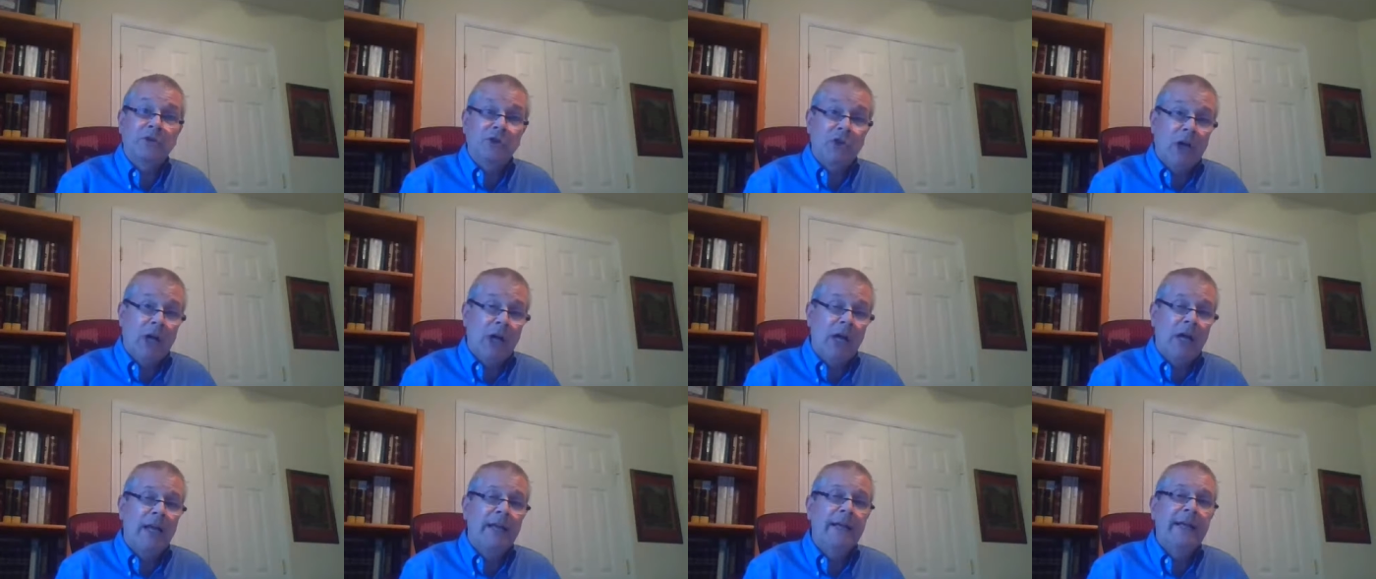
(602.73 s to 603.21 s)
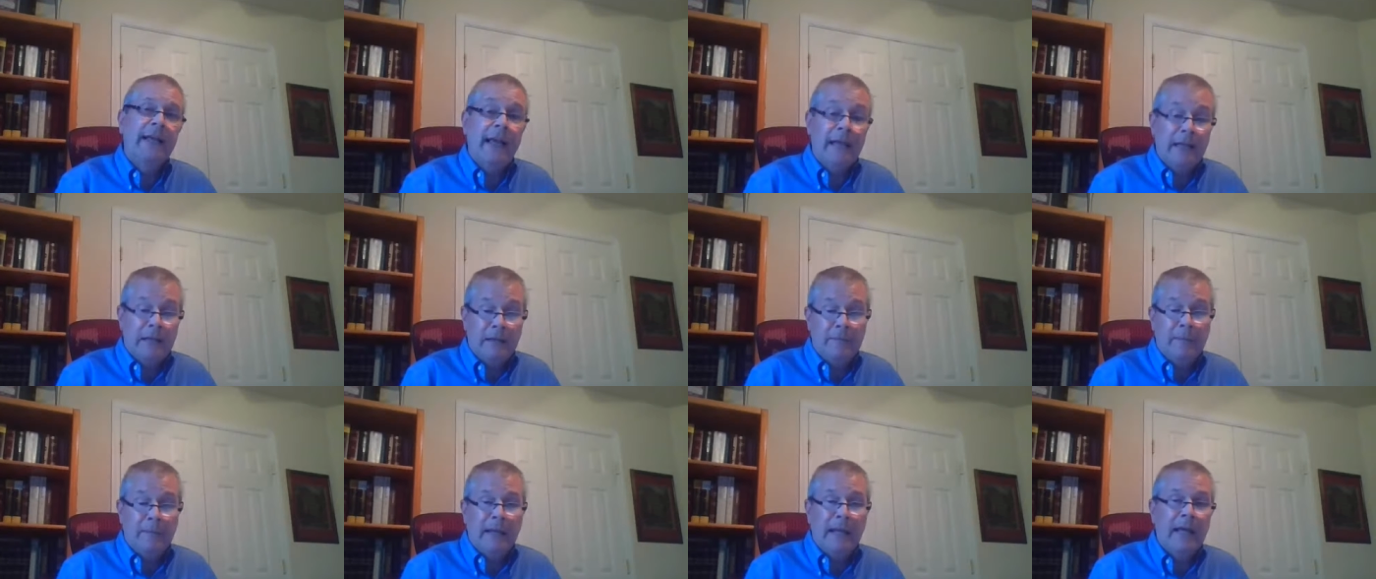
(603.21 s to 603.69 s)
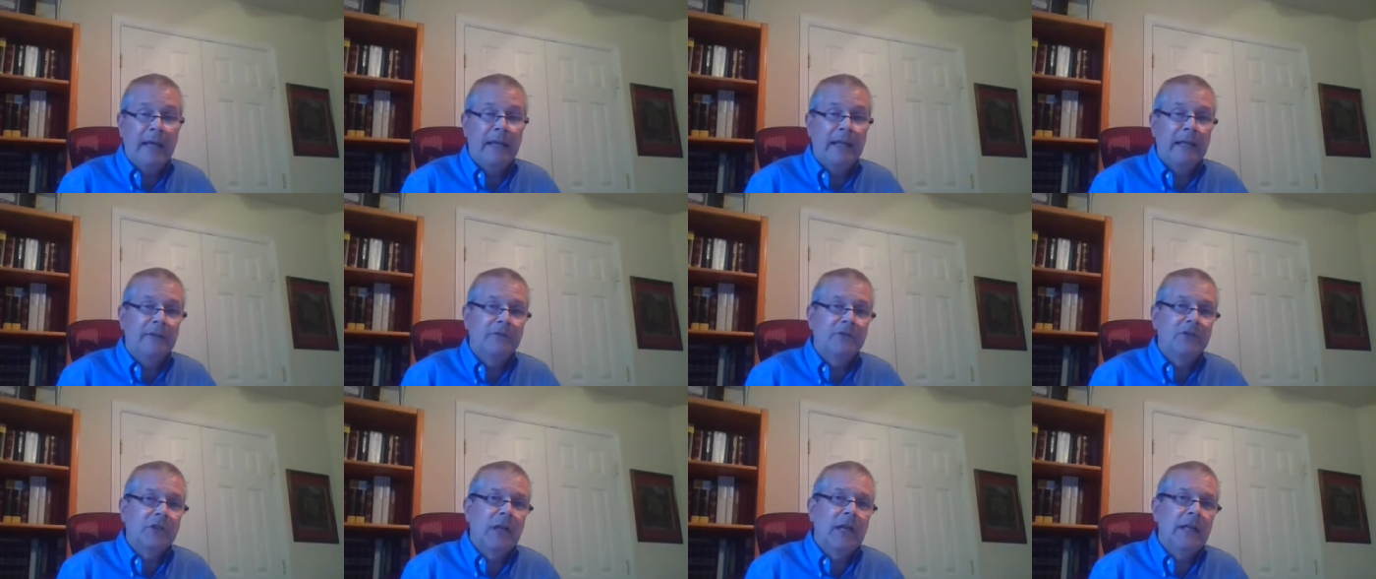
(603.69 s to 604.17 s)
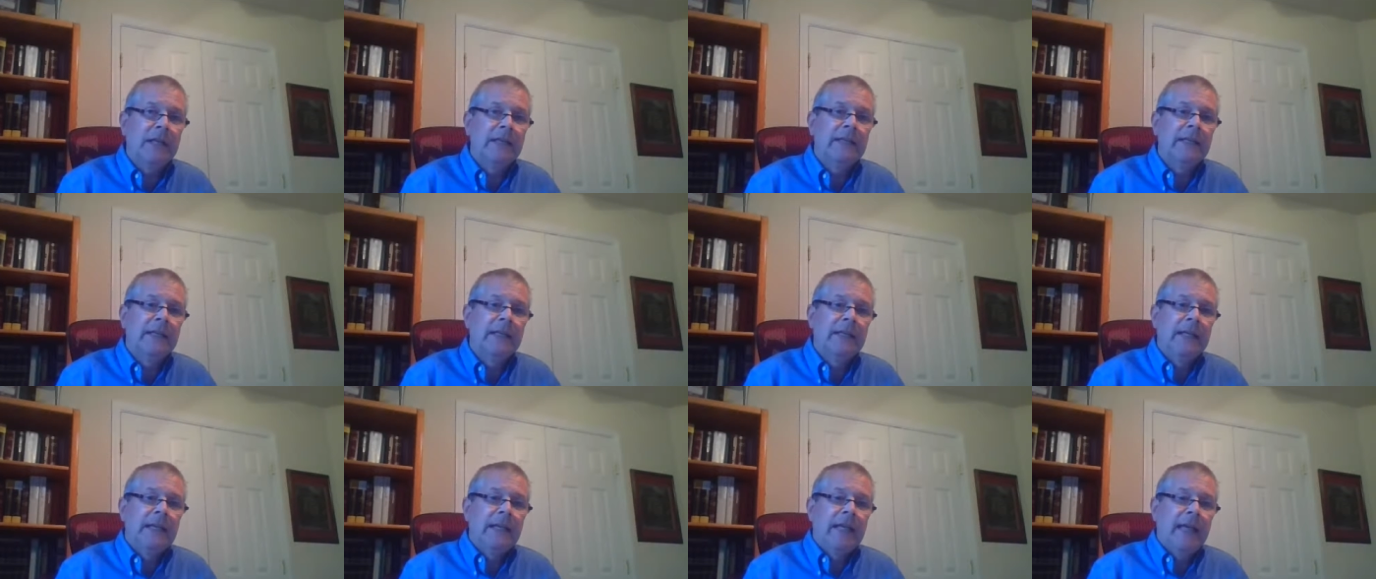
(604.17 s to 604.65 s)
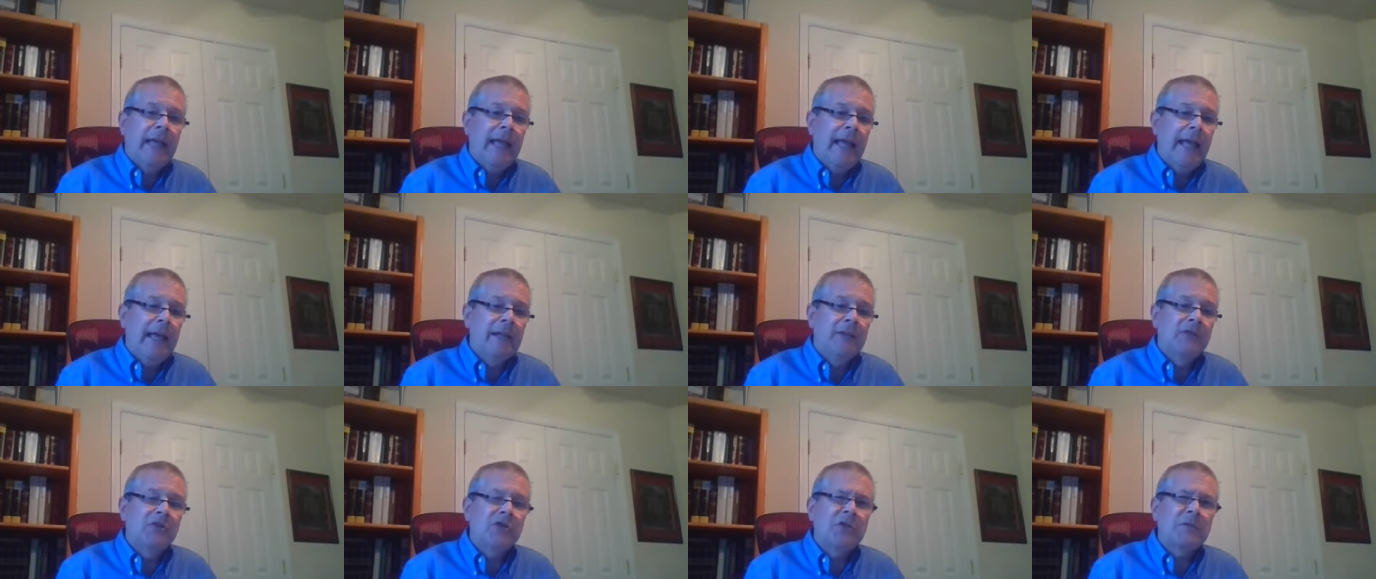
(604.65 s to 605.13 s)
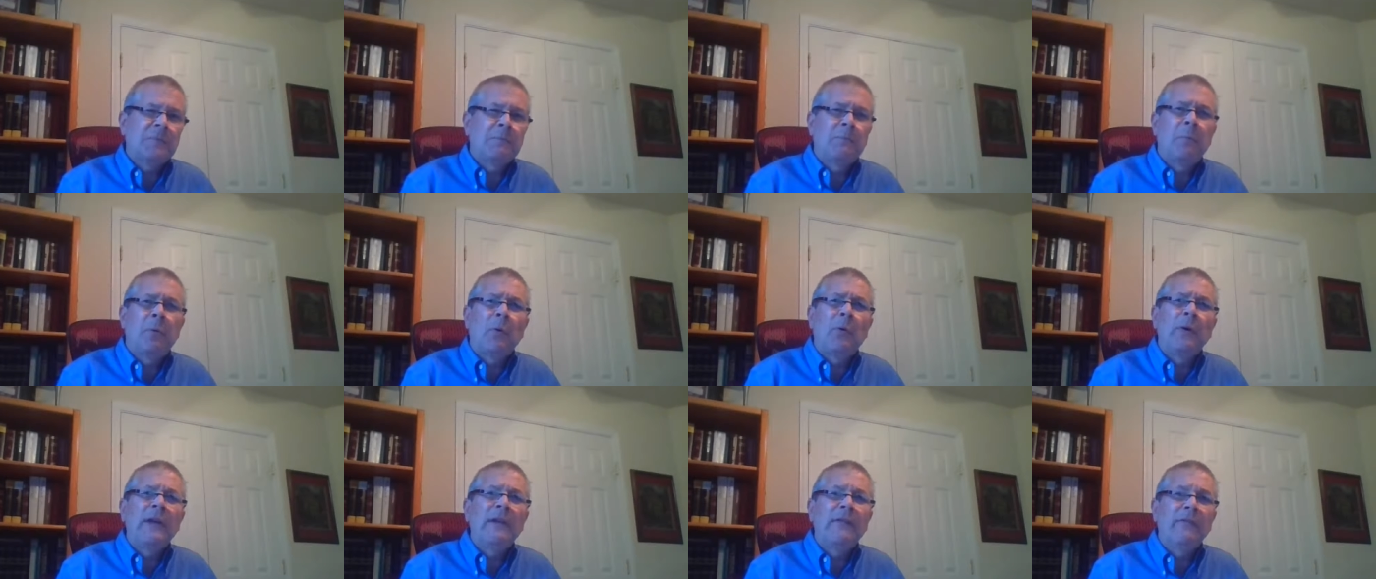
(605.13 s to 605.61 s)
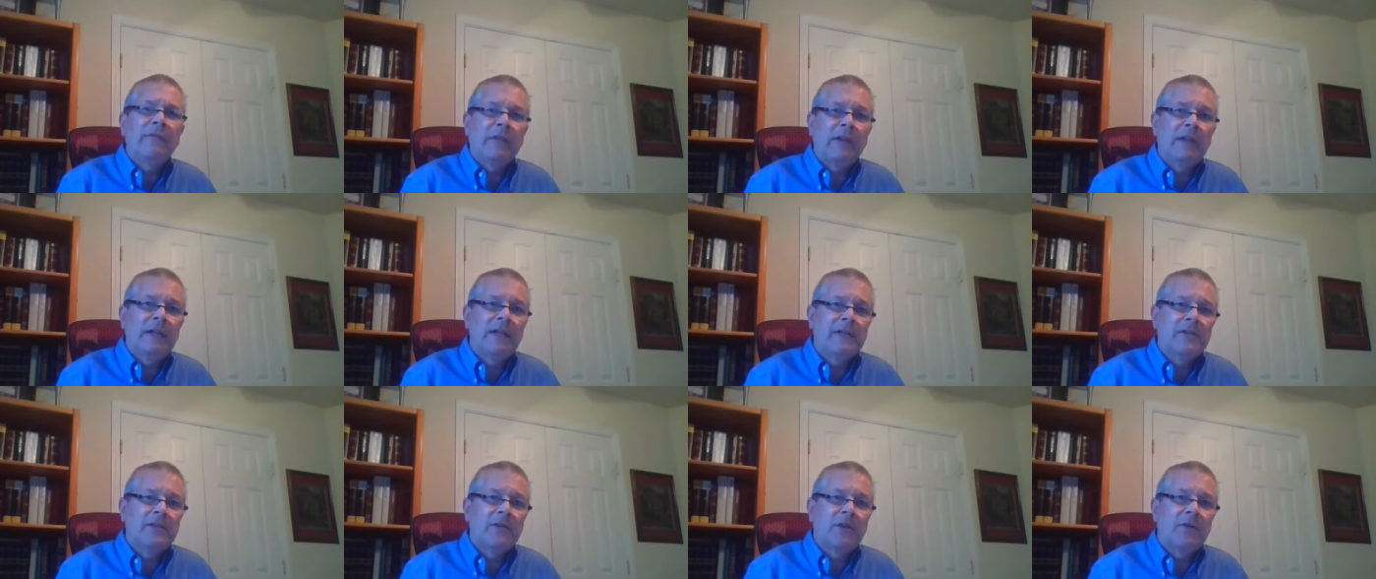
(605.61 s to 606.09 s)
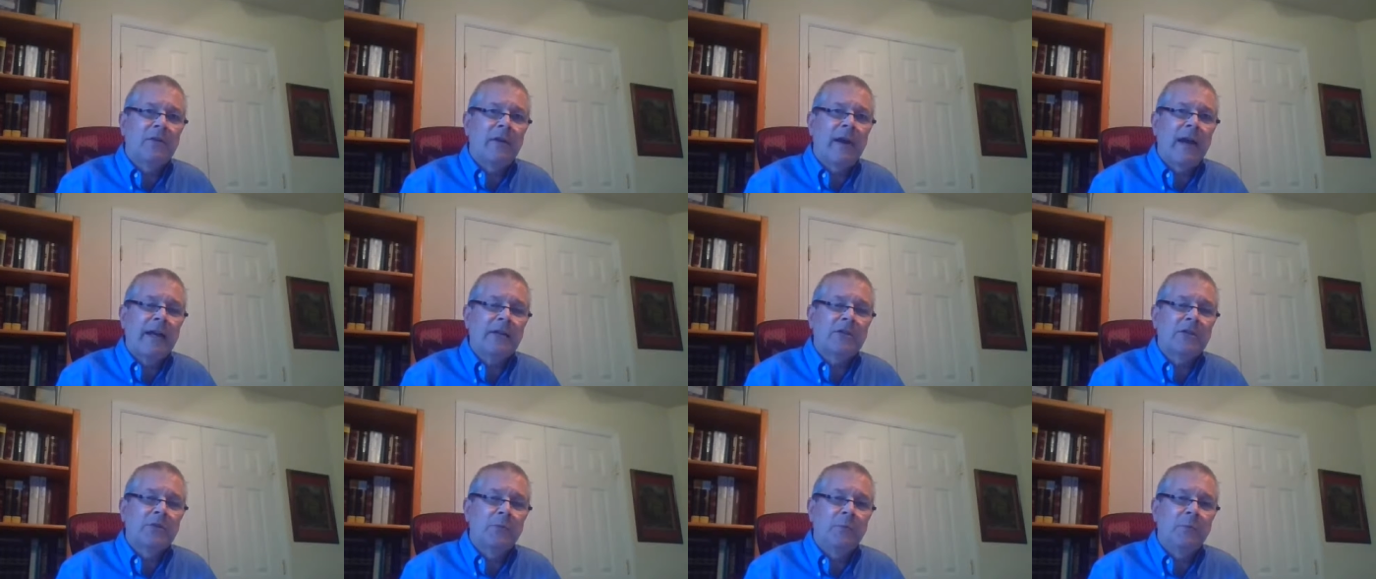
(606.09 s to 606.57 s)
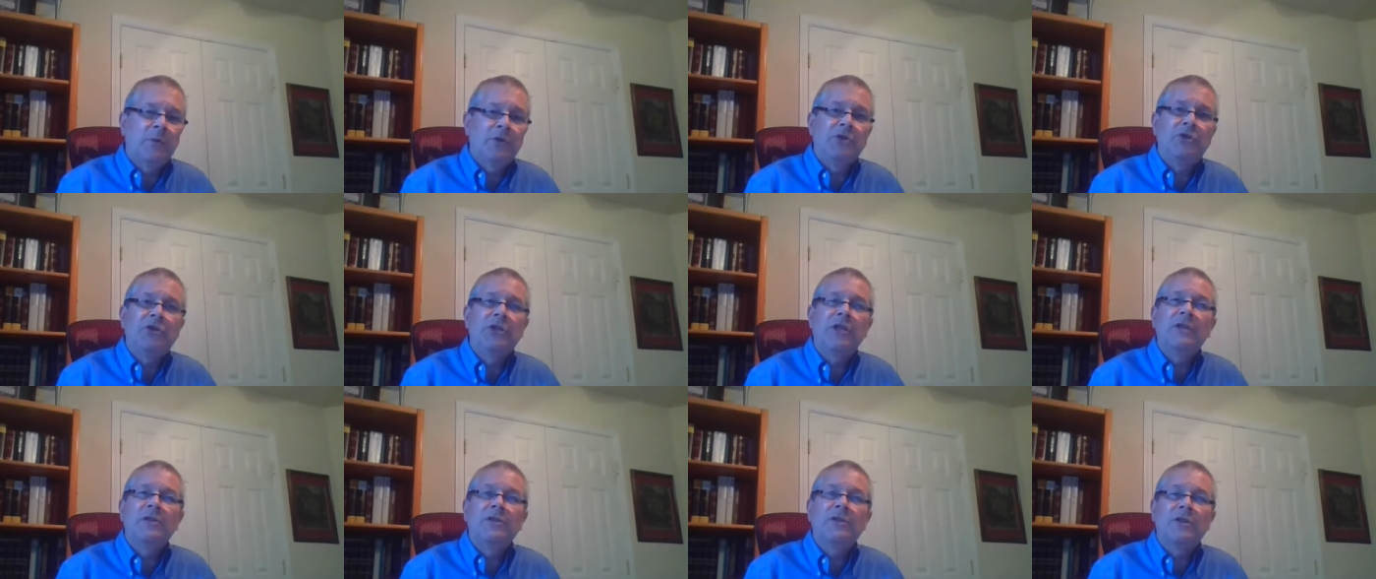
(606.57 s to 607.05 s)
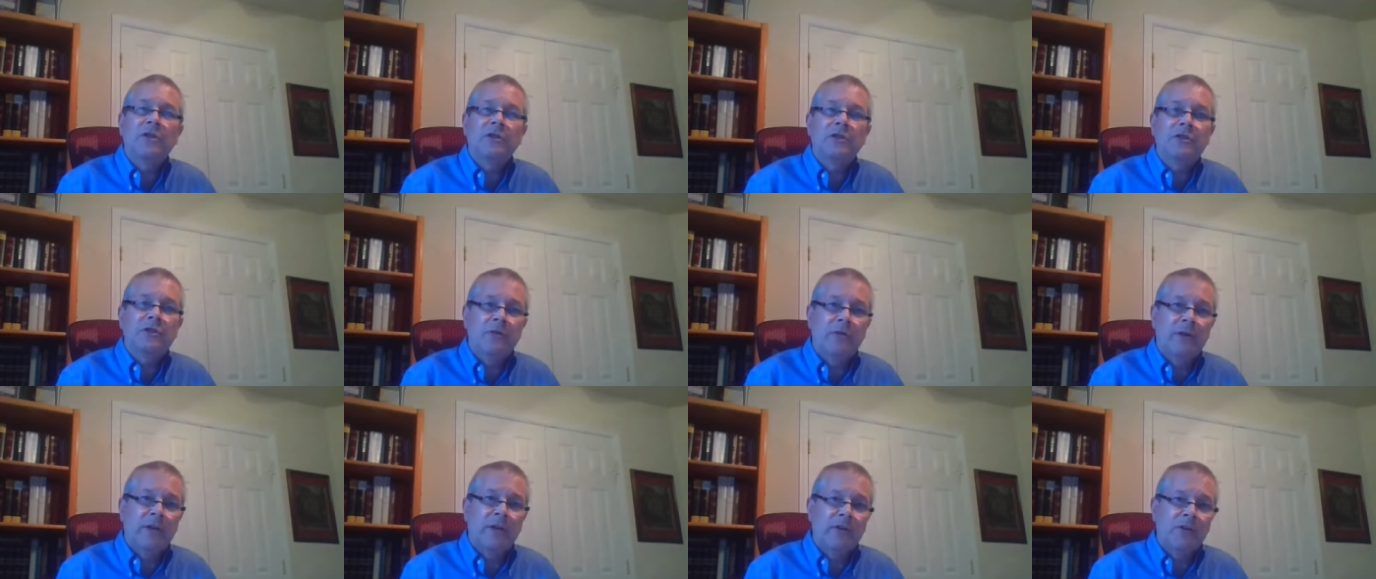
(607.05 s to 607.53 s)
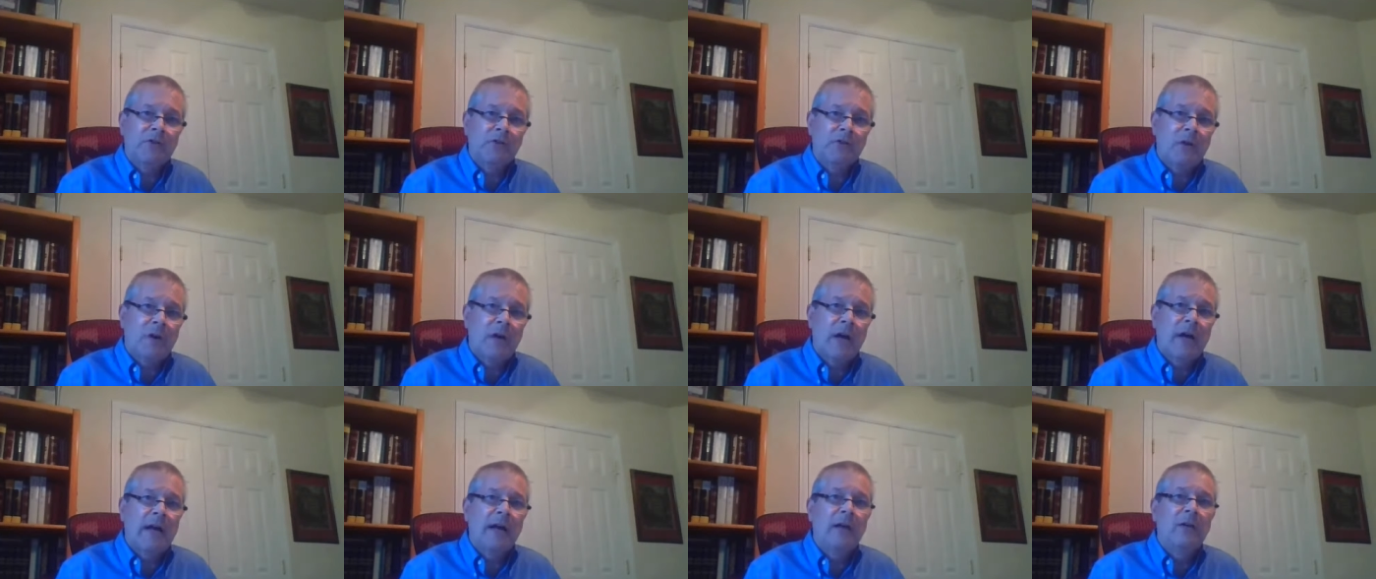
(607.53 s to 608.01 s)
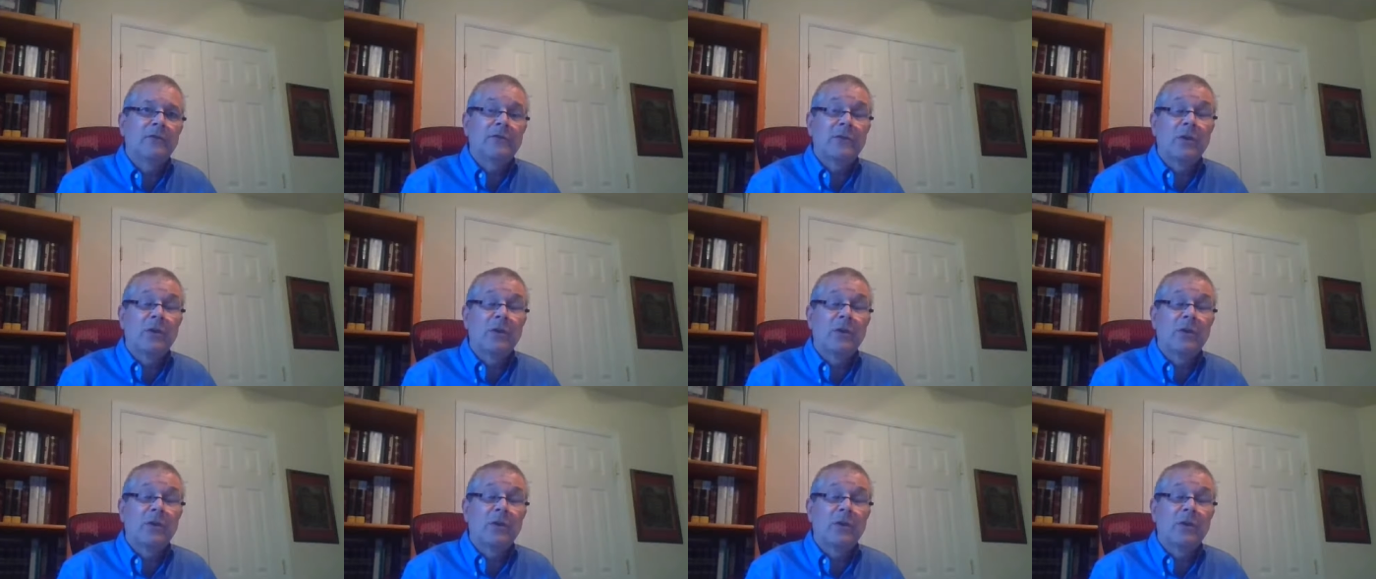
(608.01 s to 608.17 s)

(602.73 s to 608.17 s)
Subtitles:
with John and the beheading of John, and just briefly his interaction with Jesus during his trial.